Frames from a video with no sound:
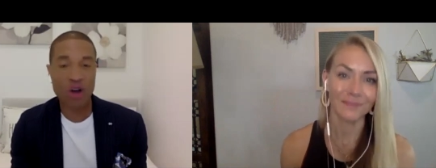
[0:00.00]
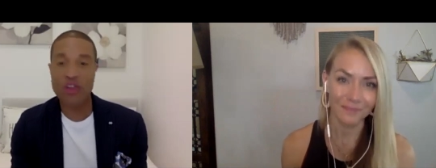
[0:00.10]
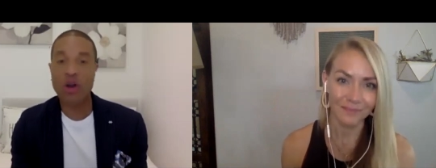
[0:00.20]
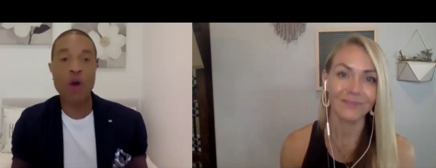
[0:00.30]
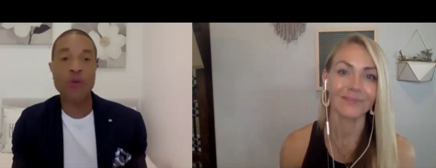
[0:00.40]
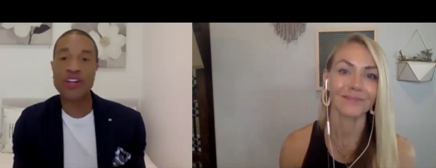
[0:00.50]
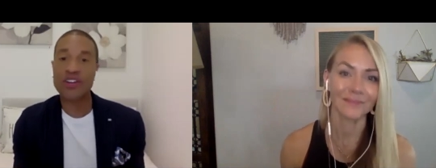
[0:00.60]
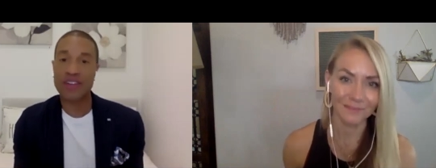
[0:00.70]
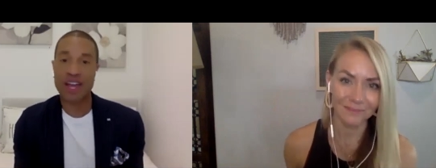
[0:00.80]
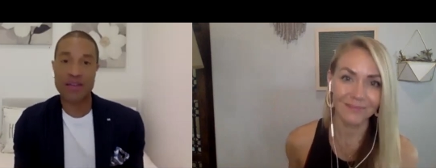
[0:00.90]
Speaker 1: that are already in
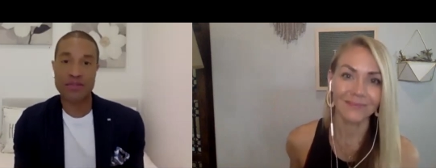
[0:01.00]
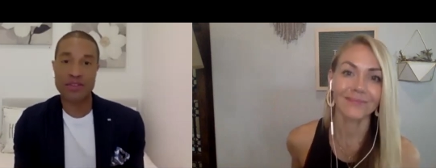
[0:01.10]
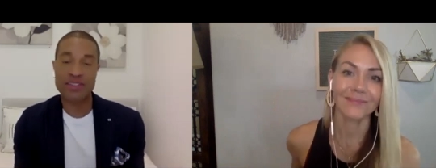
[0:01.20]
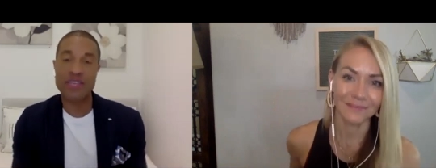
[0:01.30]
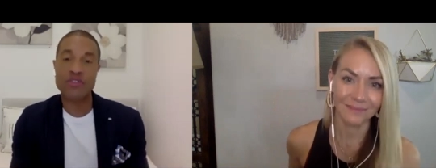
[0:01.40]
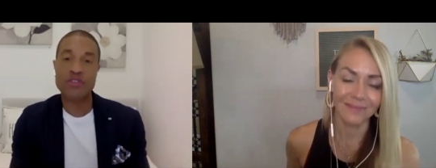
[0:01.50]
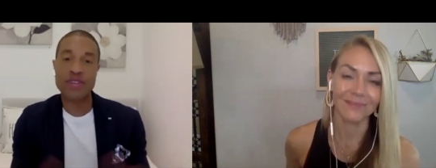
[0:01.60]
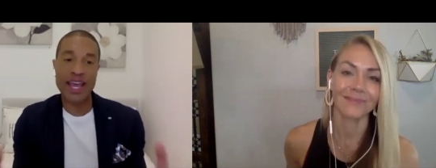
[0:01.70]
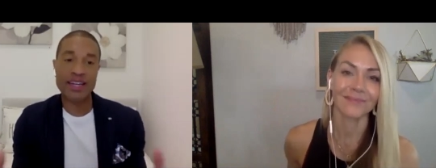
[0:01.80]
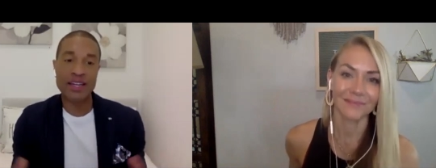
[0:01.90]
your life and see if you
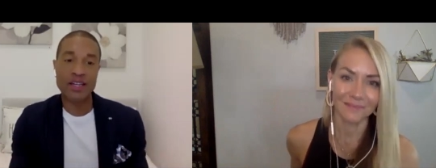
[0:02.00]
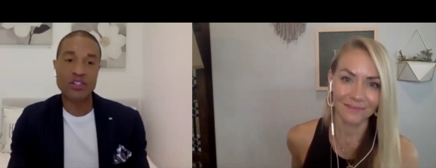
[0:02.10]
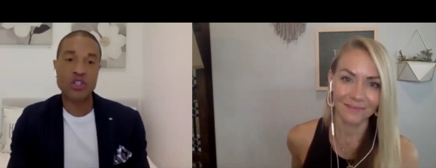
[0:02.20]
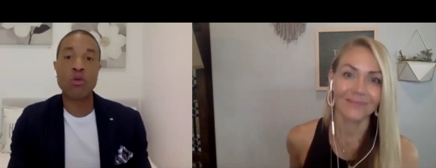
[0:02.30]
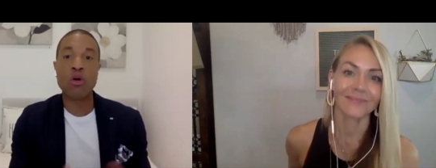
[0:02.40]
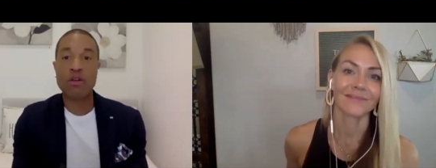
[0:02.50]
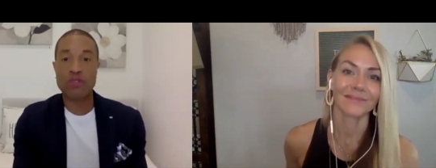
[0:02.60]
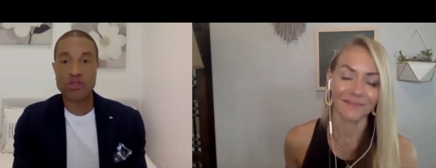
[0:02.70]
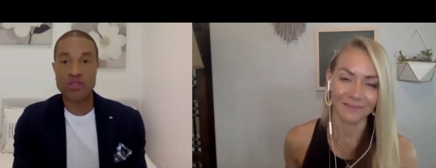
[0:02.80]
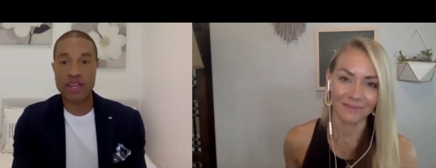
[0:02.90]
can't do more of
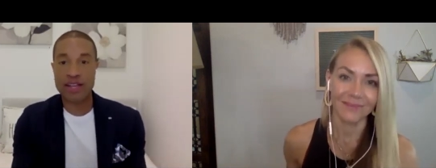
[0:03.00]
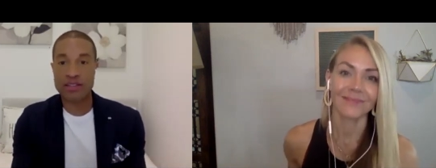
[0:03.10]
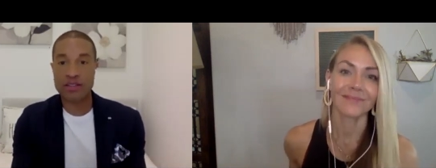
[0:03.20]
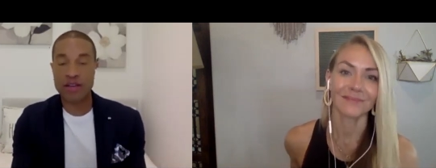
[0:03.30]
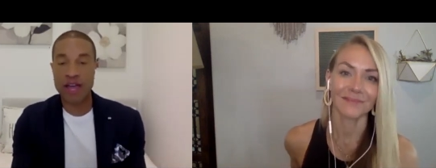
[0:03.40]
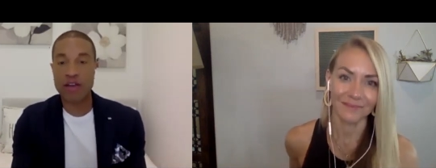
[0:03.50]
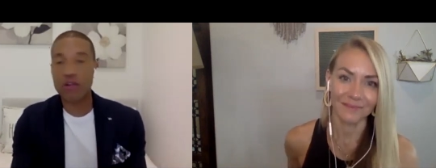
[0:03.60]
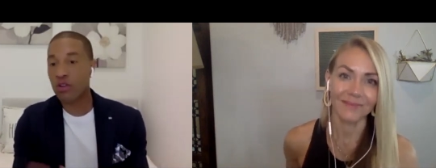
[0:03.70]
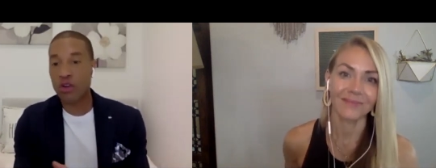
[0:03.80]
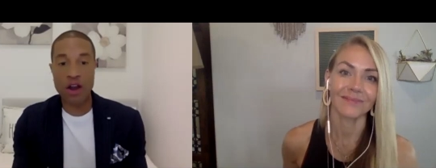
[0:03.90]
those things. Okay. Or
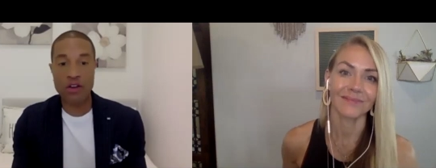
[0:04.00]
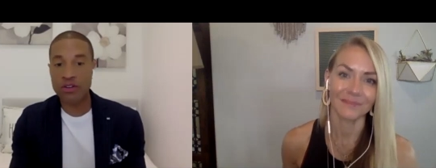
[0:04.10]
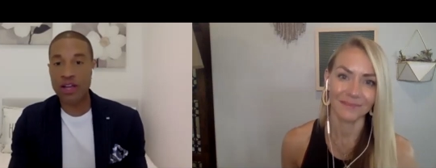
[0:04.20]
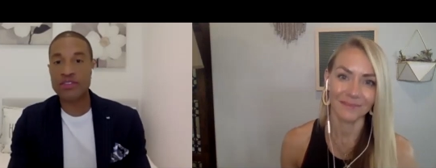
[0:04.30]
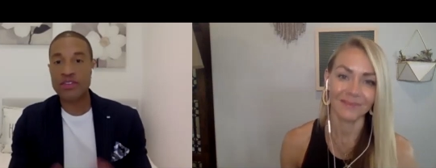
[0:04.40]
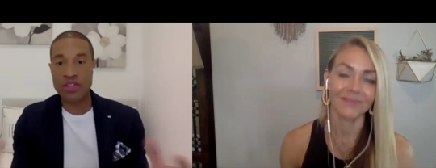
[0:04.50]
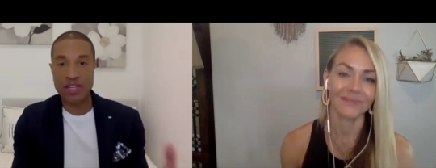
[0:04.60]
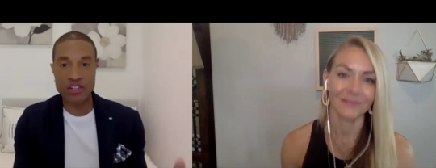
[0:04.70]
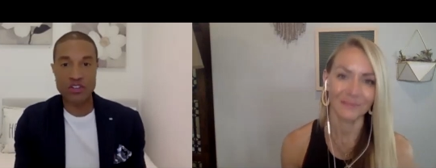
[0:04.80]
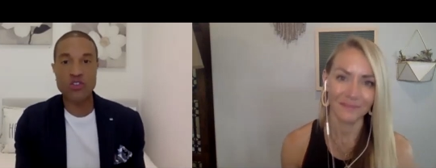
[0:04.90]
if they're not in your life, see if you can
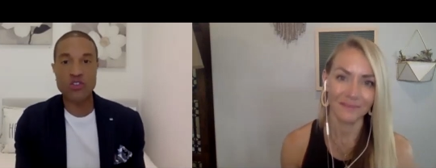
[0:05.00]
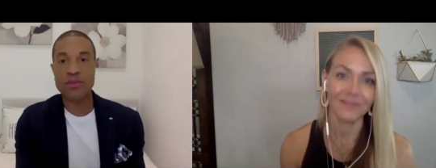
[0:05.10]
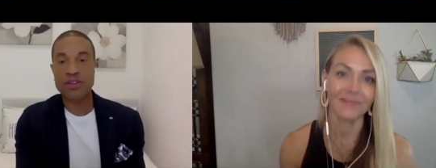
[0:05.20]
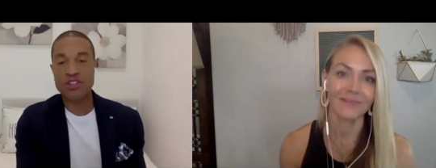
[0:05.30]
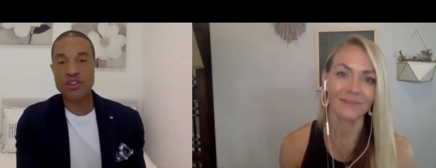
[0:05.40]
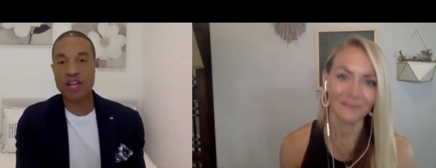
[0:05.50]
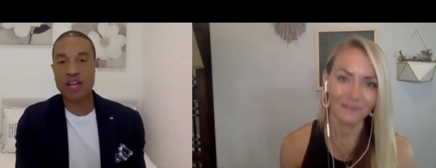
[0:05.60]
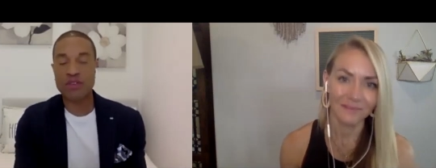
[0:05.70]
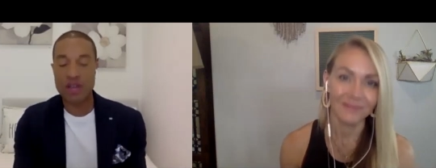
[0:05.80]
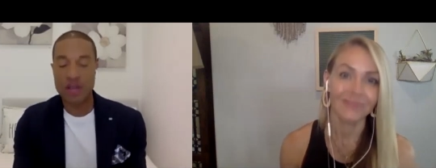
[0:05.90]
introduce them into your life.
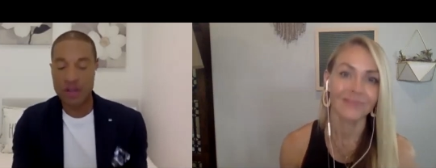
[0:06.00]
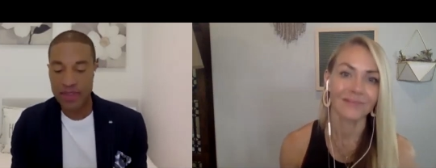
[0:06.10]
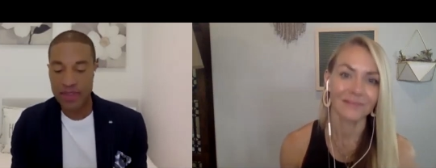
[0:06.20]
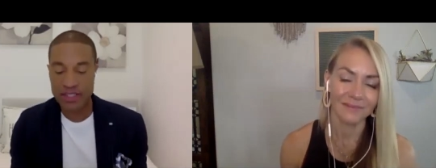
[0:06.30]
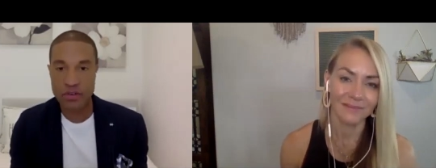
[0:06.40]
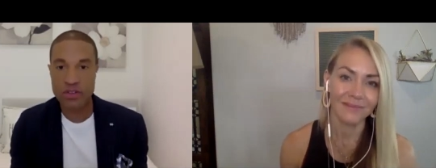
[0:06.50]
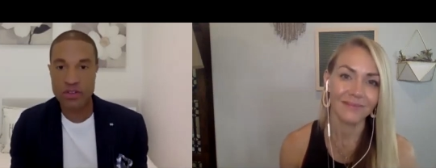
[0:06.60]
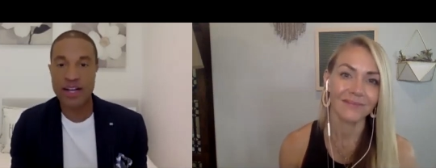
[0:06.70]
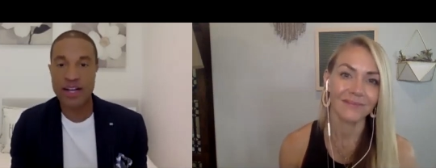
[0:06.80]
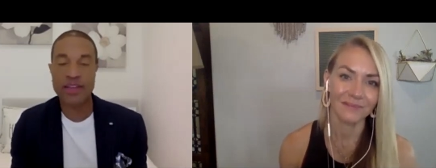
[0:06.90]
That's the first.
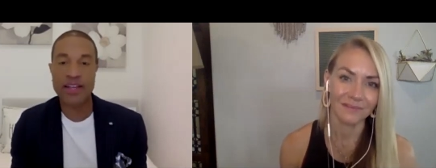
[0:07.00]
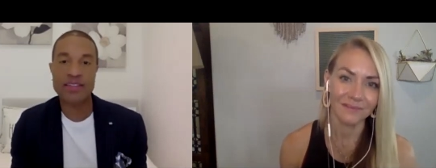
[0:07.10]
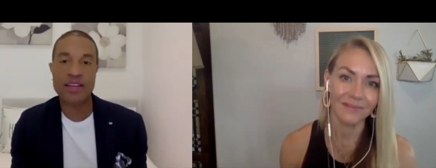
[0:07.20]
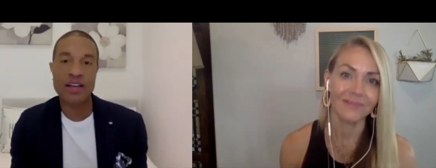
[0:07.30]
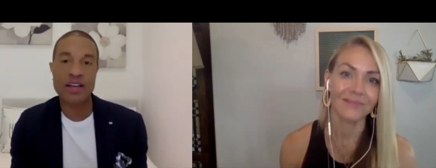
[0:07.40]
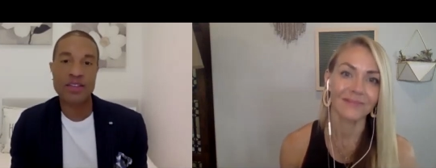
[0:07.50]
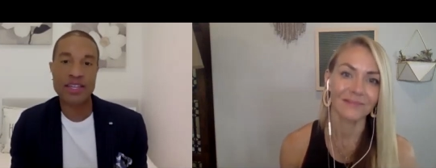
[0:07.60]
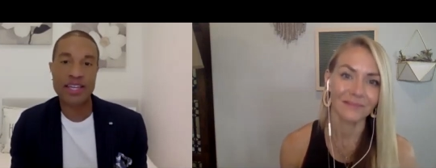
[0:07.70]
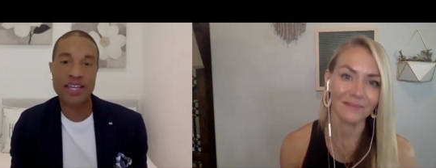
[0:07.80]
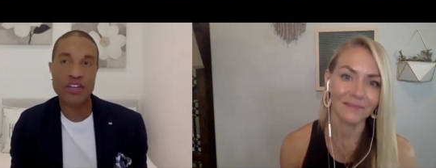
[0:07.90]
Second thing is
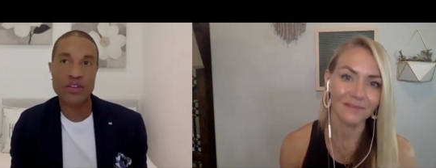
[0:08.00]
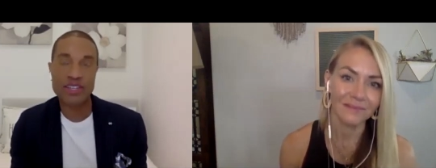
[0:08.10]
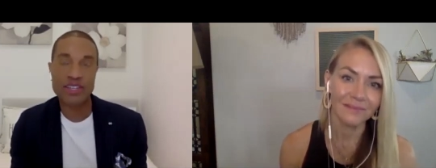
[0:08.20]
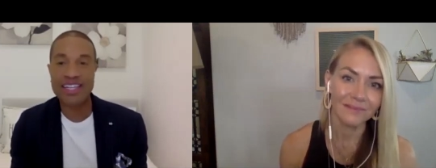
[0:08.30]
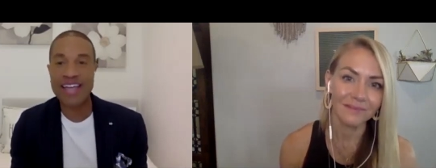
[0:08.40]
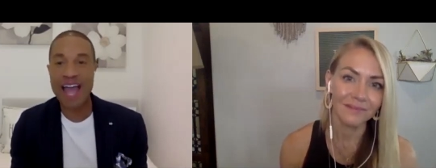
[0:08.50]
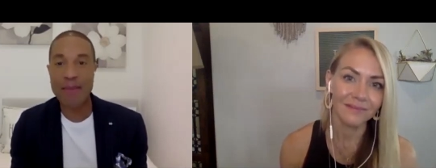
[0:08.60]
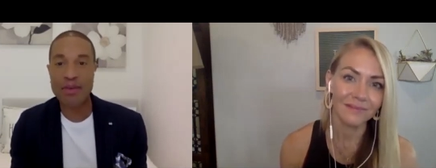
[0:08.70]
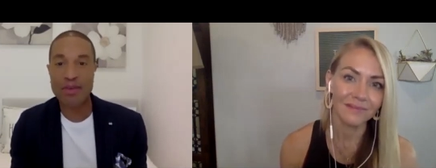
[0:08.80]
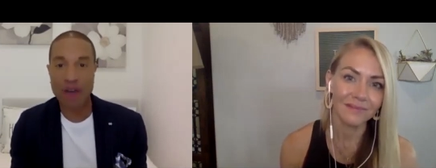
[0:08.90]
thinking increasingly
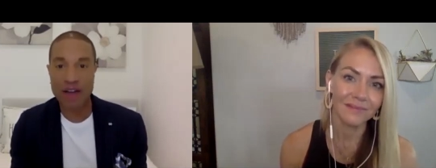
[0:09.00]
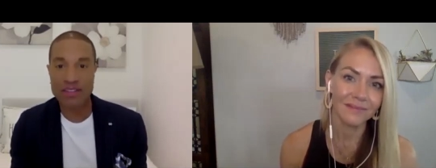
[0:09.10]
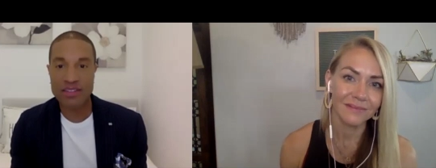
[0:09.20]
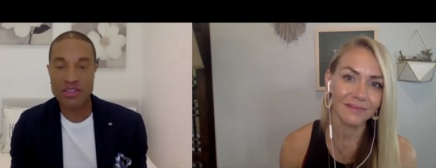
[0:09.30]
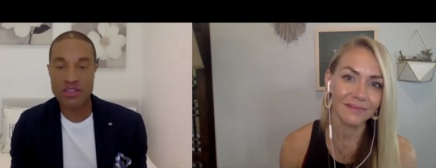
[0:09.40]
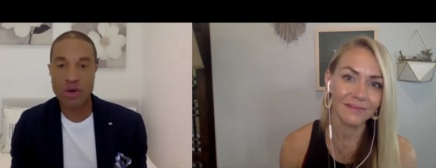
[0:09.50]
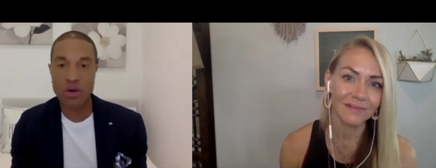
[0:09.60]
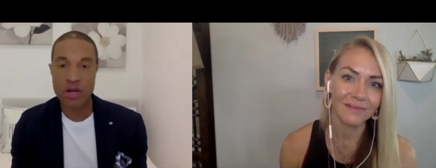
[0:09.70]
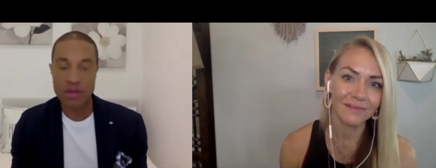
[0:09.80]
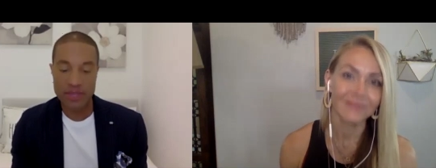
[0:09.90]
happy thoughts. And
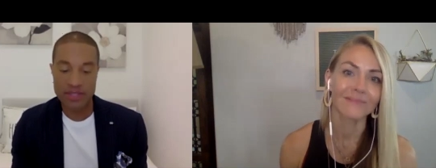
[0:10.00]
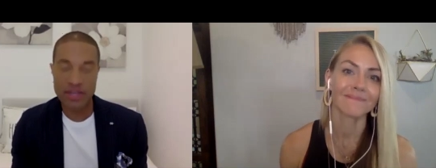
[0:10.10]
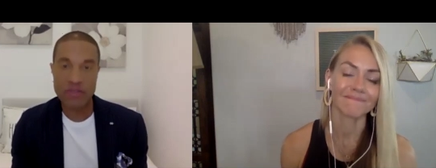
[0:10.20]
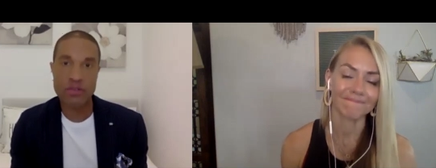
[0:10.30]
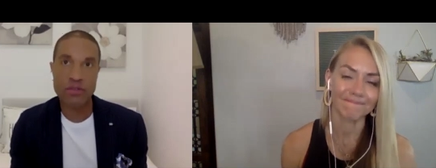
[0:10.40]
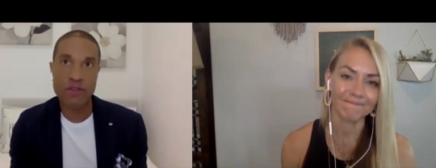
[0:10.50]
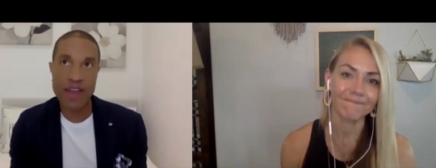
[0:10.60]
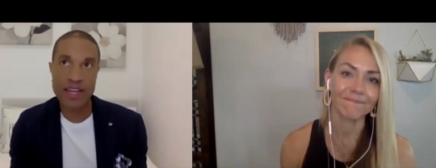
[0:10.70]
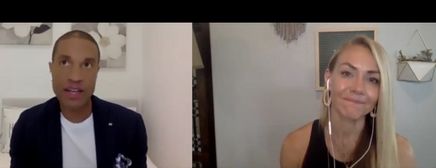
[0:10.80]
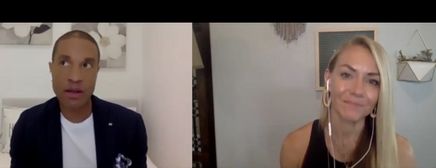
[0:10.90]
so instead of vetting